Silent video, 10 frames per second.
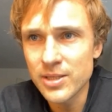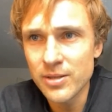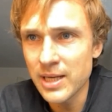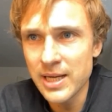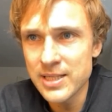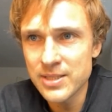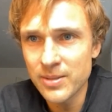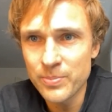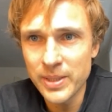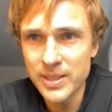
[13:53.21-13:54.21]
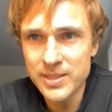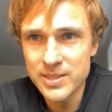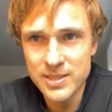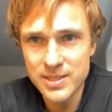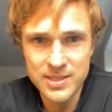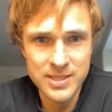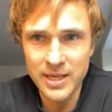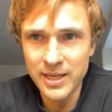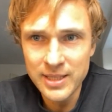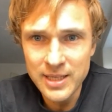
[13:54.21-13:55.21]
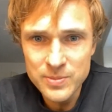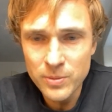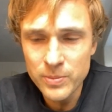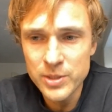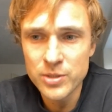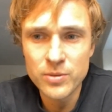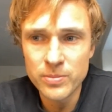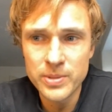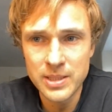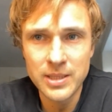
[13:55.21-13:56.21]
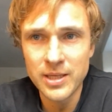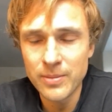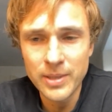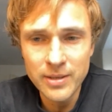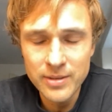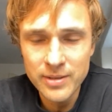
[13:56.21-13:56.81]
You know, that is our biggest thing, and that's what we should all be thinking about.